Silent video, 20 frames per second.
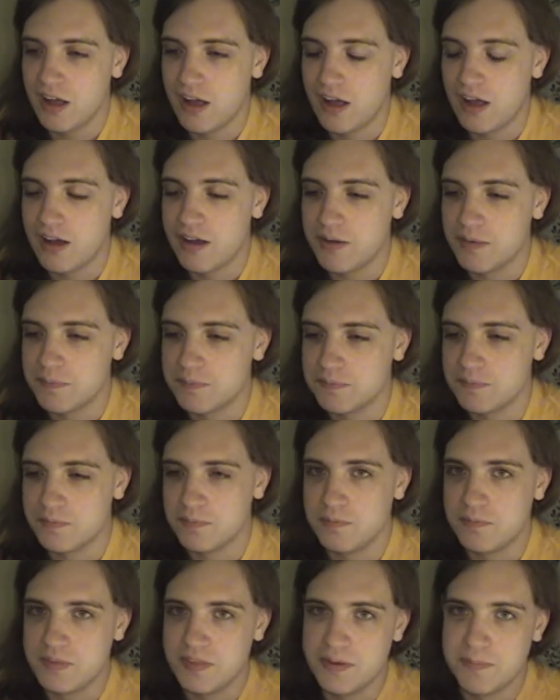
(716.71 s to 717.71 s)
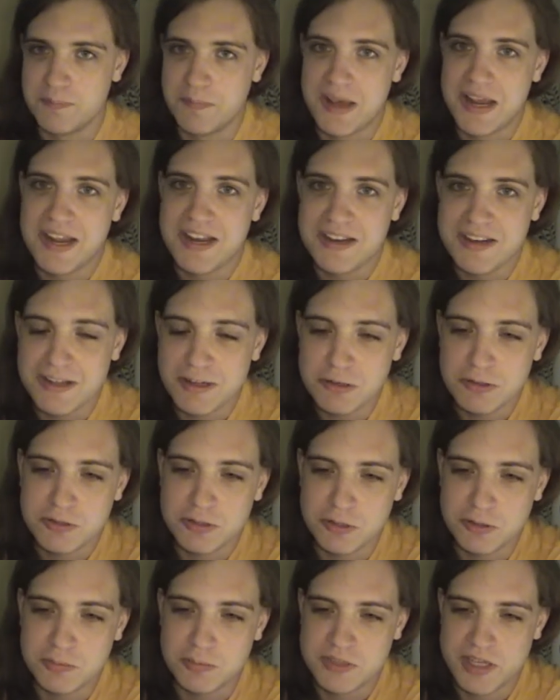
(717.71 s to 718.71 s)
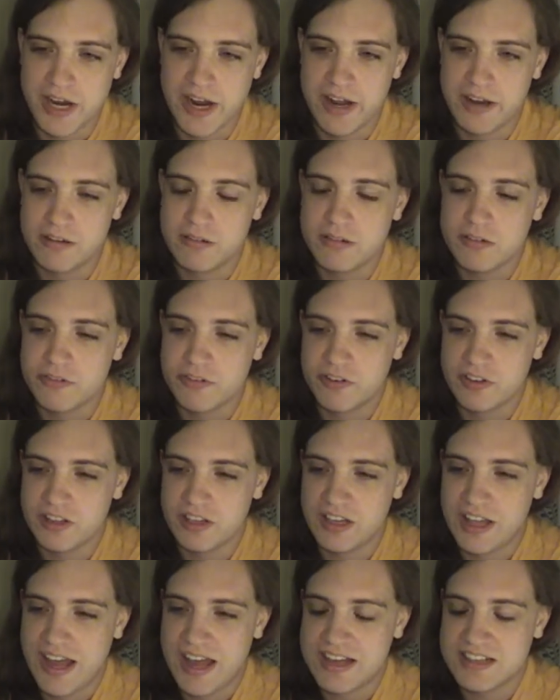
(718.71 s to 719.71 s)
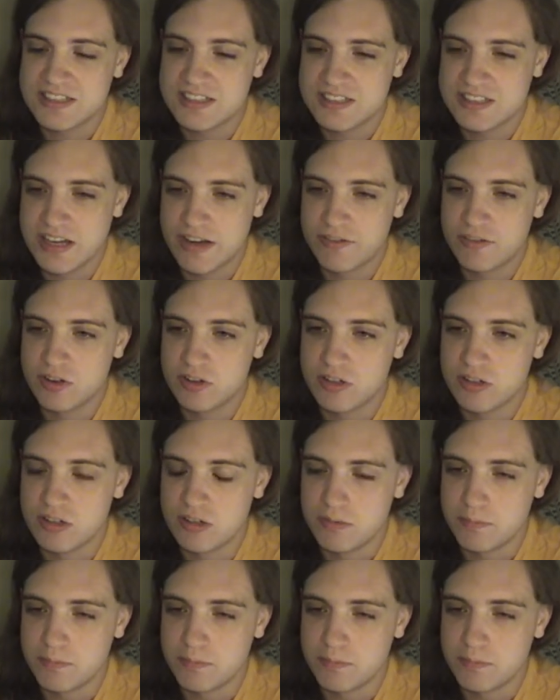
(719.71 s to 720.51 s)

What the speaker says: the main YouTube channel for the last several